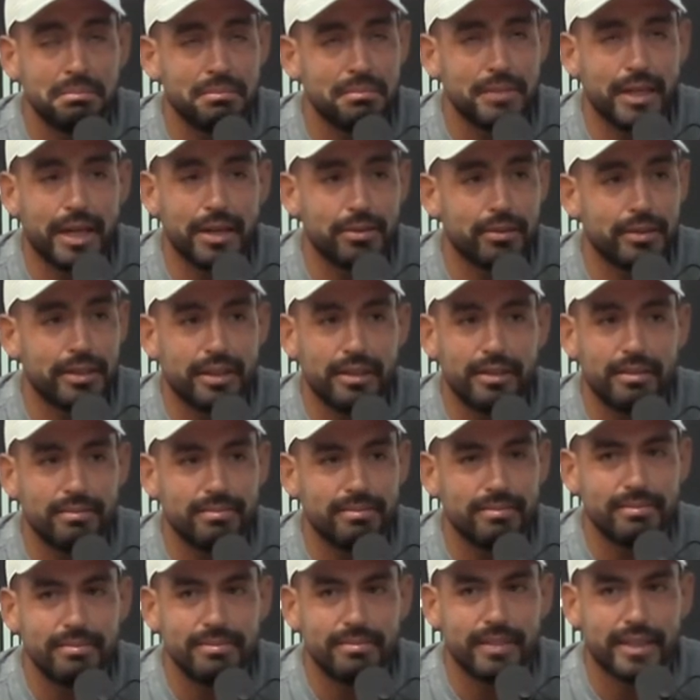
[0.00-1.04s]
I don't care.
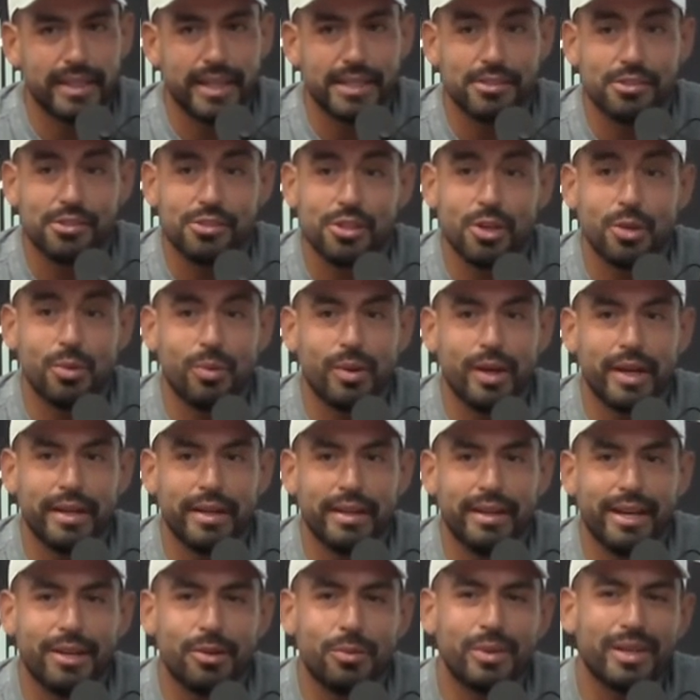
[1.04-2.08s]
Like I just don't want
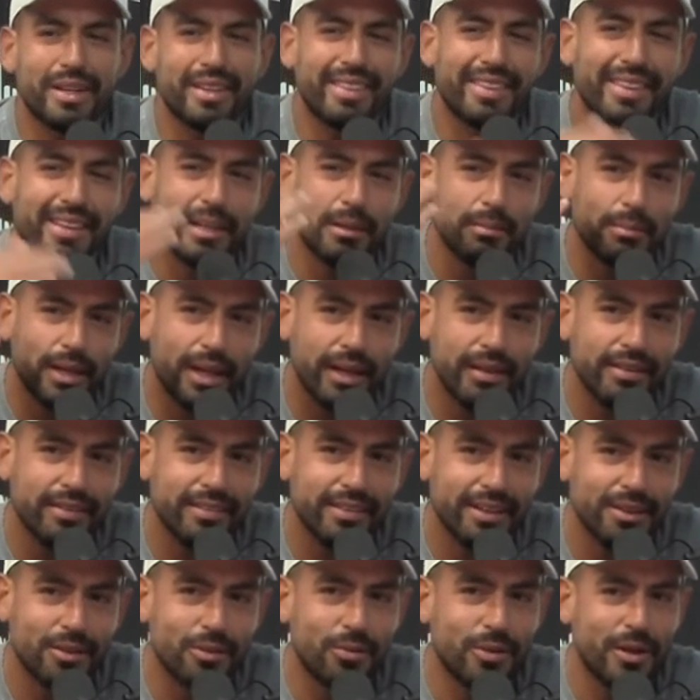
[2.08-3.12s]
I don't want to think about it.
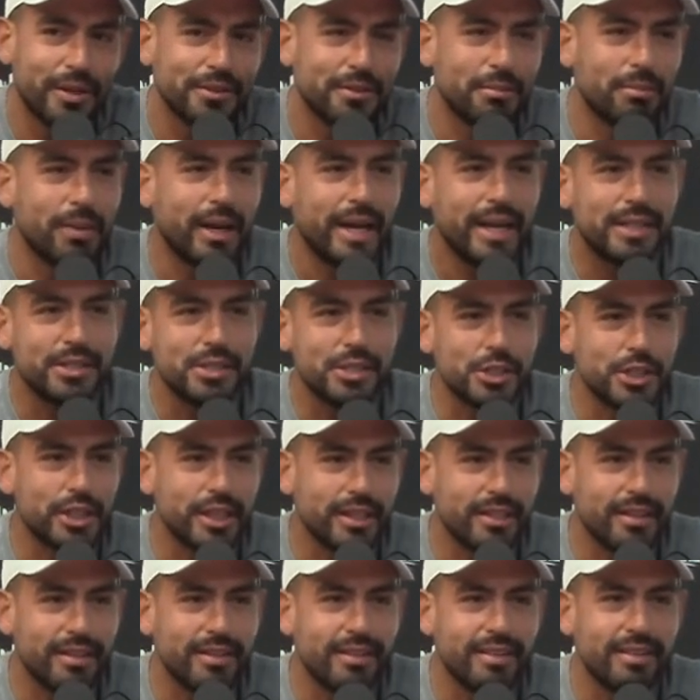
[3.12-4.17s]
I don't want yeah. the mind
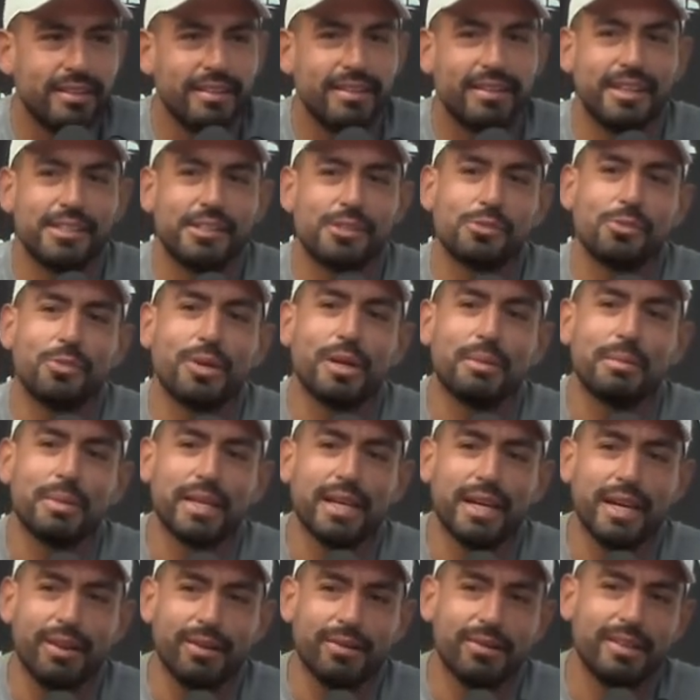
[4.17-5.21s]
share. Mm-hmm. I just want to
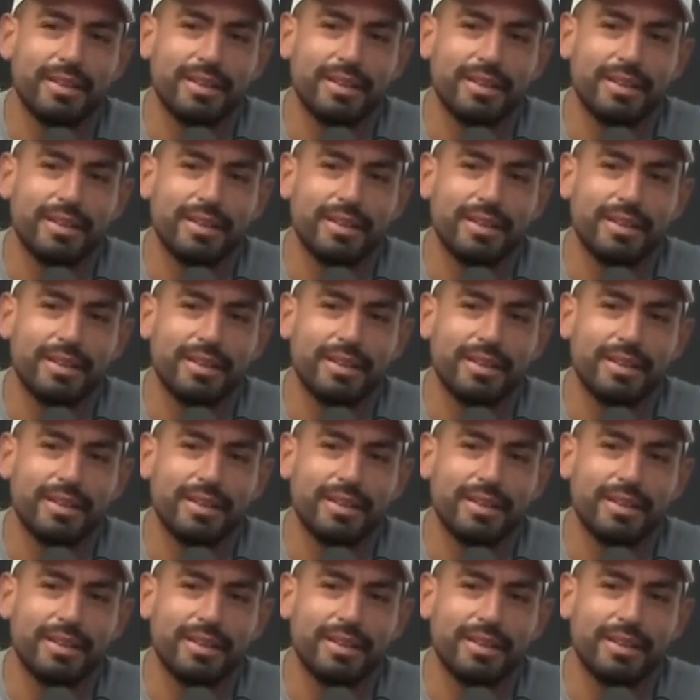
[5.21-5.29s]
be out.